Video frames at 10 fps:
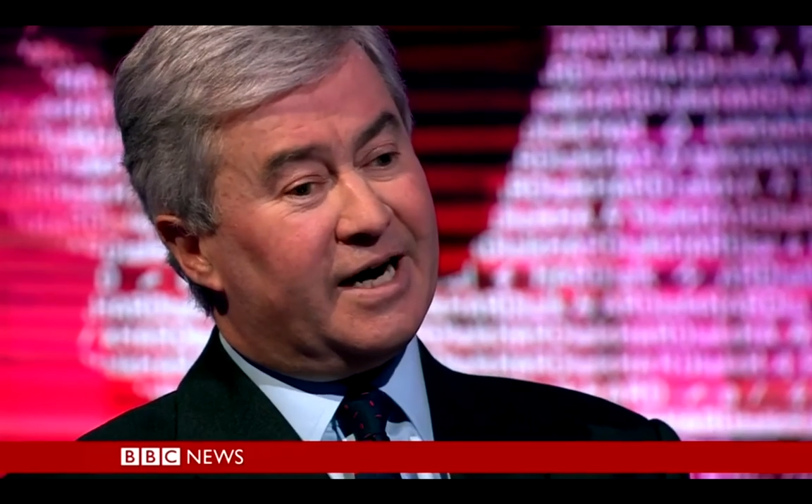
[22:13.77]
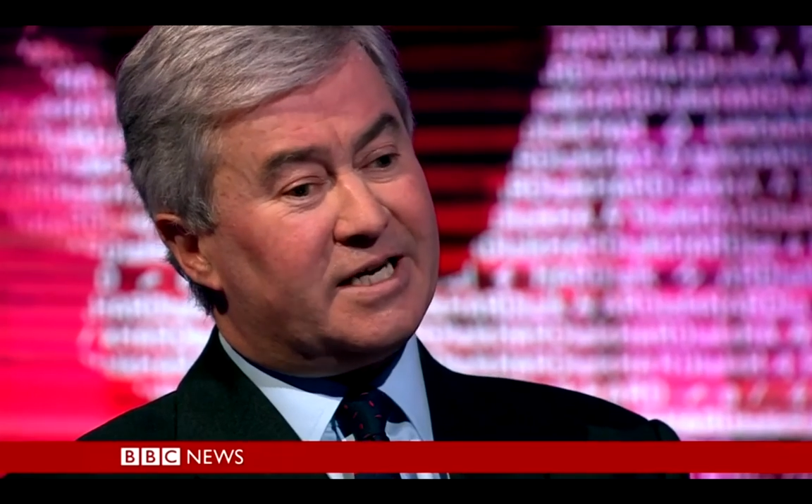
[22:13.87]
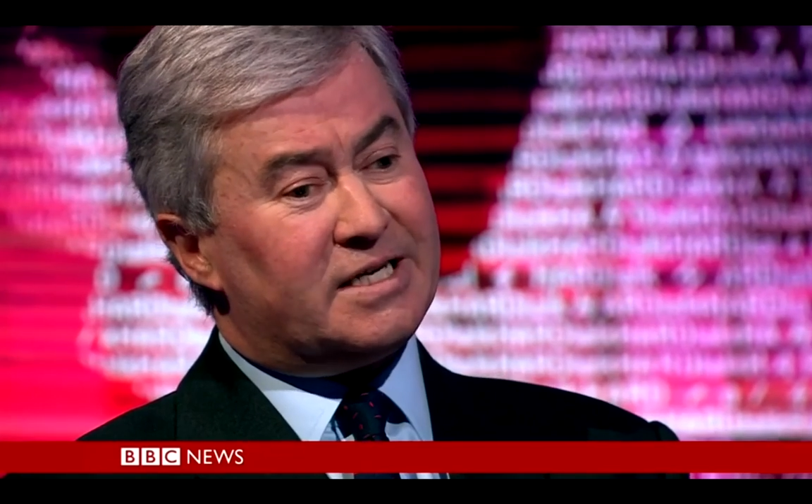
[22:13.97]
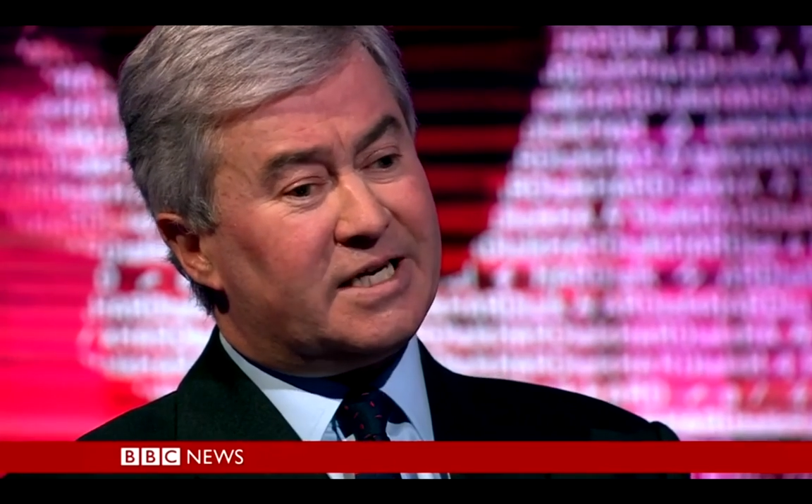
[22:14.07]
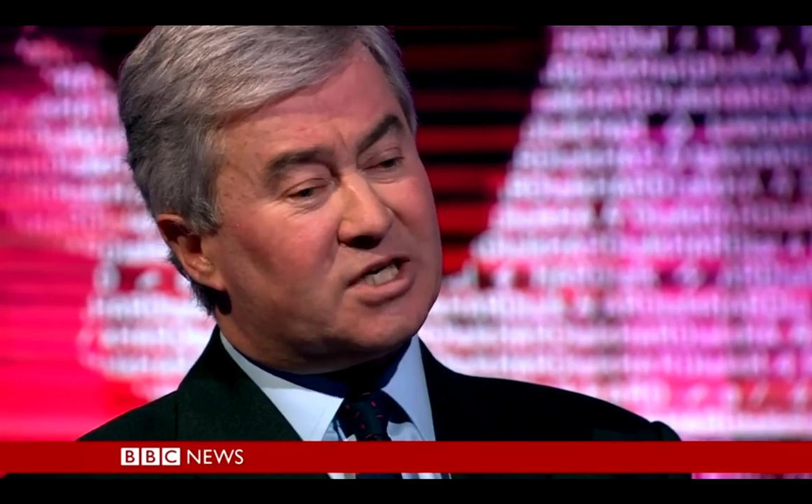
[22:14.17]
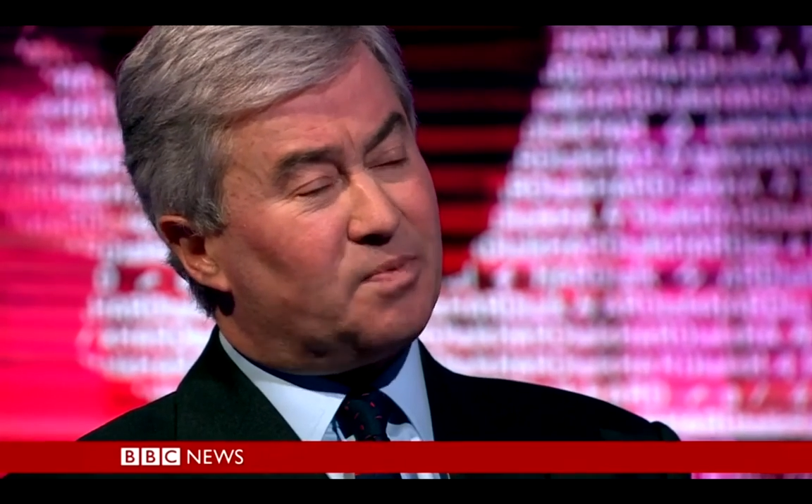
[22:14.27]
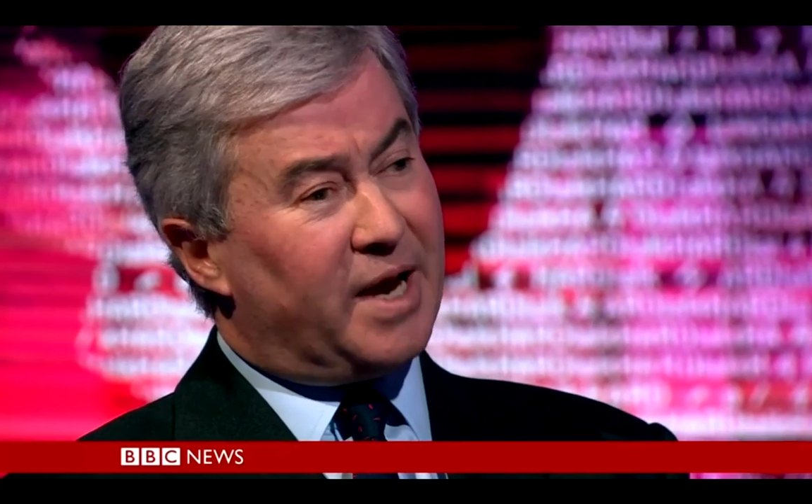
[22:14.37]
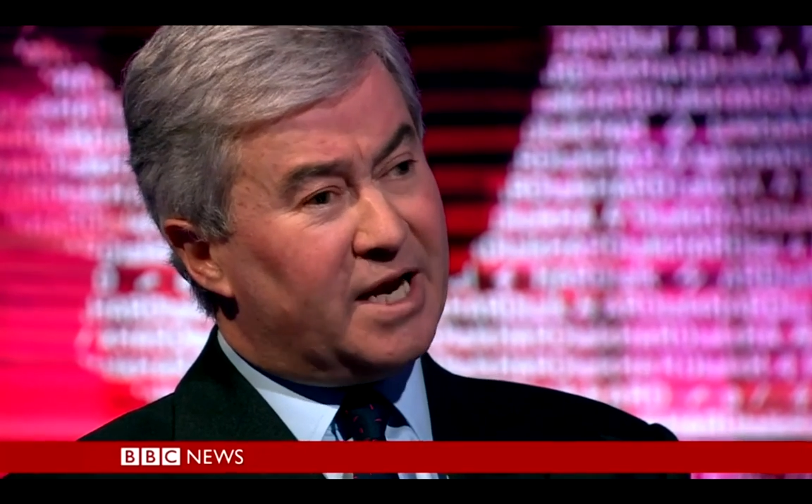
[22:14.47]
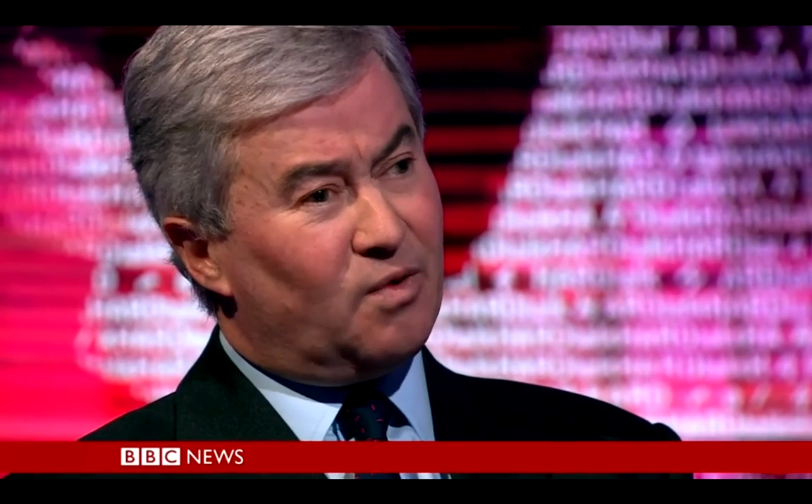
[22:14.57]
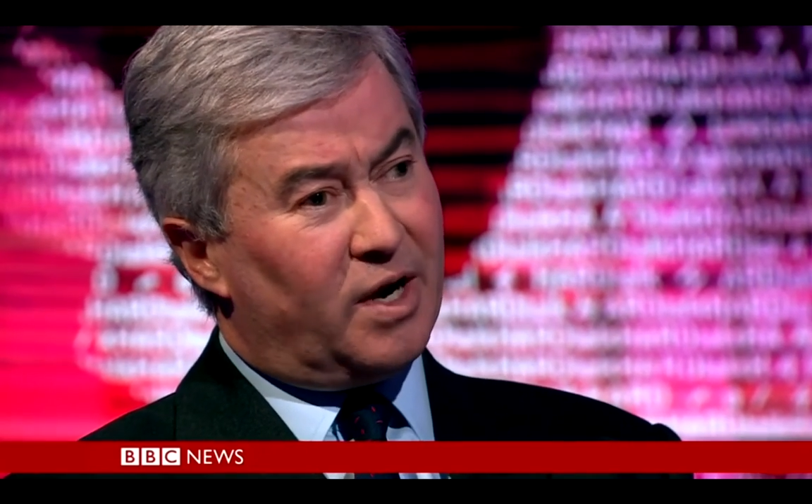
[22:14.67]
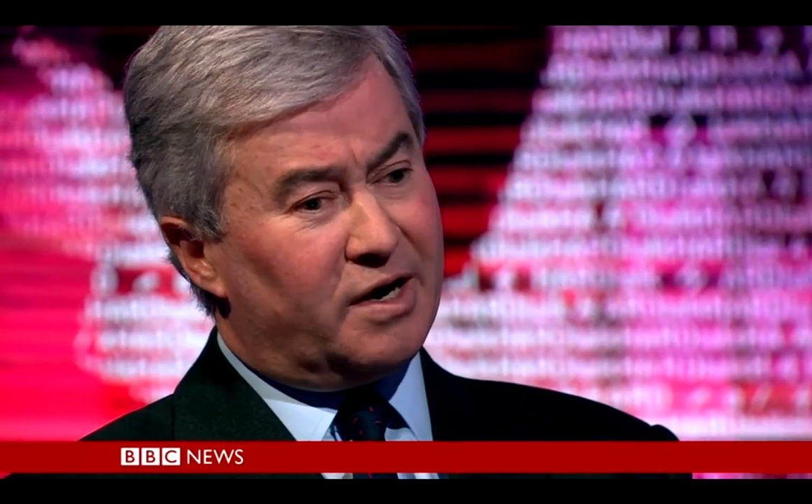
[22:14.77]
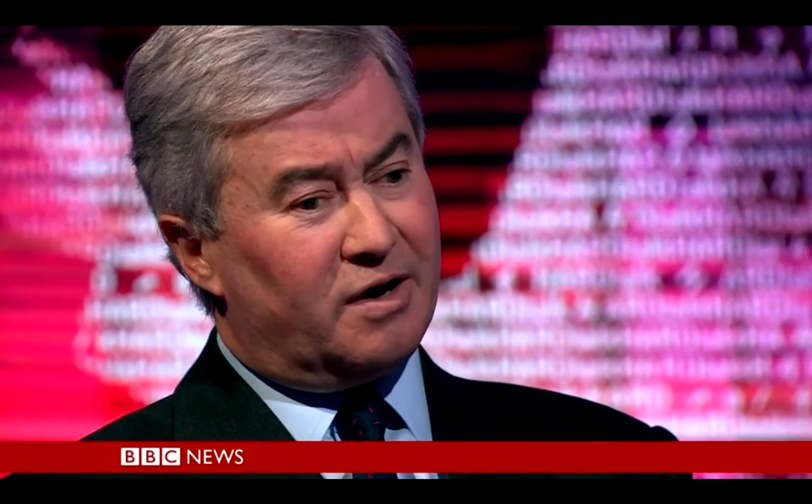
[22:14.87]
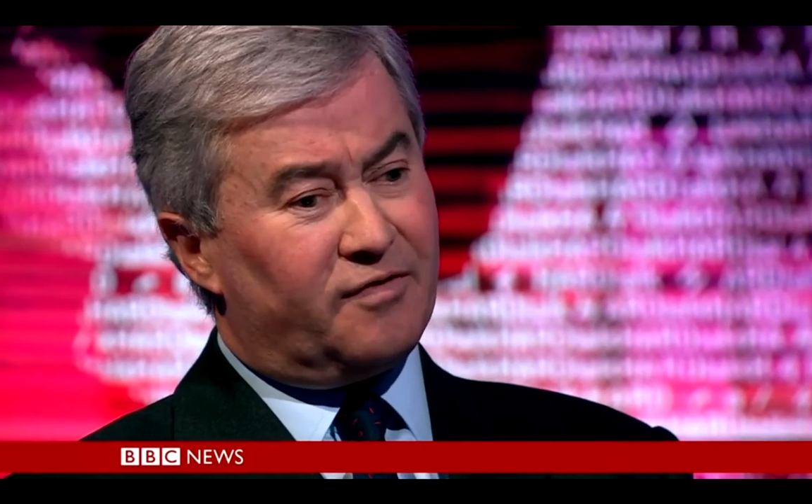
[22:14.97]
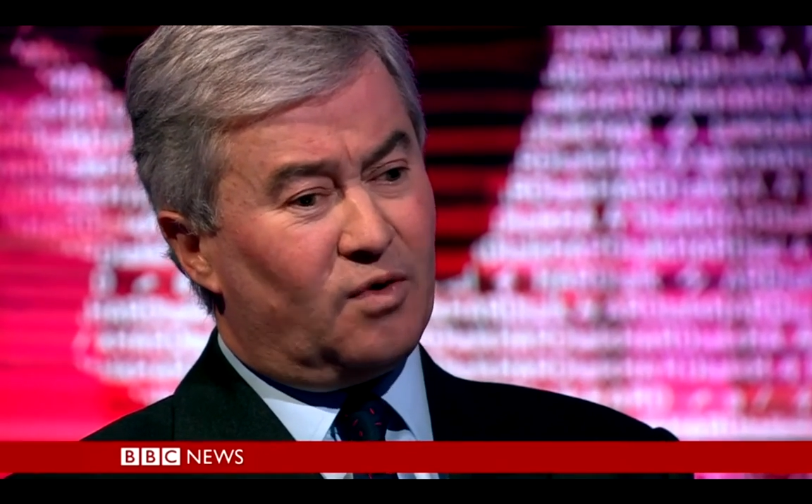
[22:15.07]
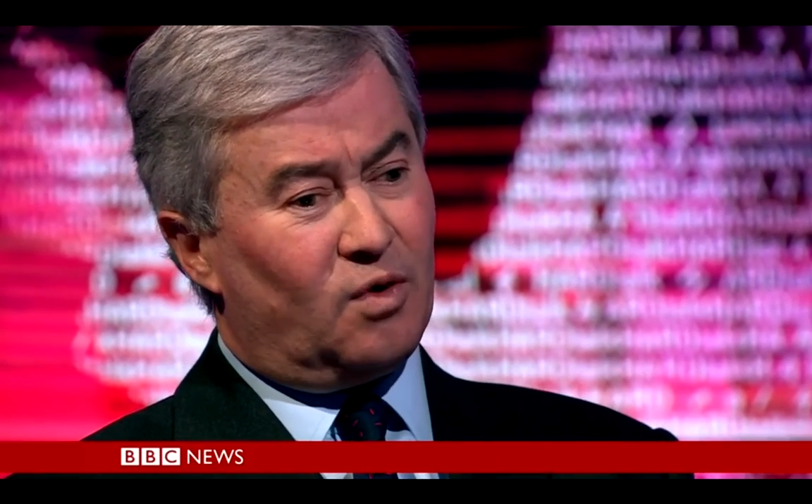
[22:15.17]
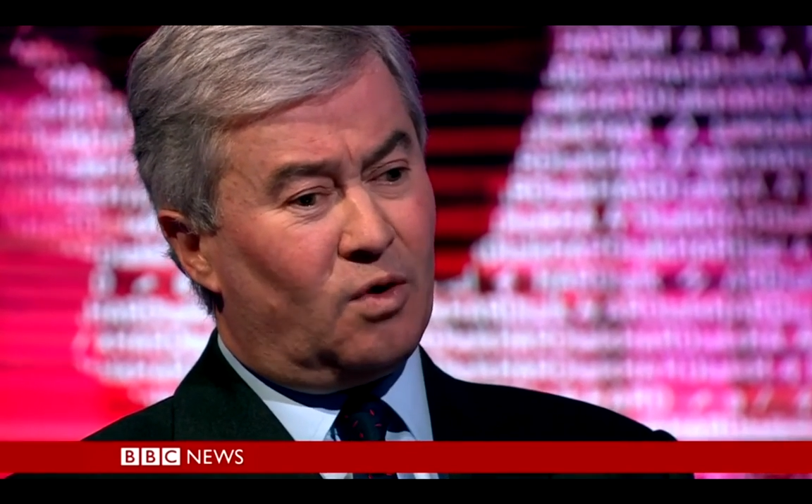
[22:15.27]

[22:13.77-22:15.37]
I didn't explain it well enough,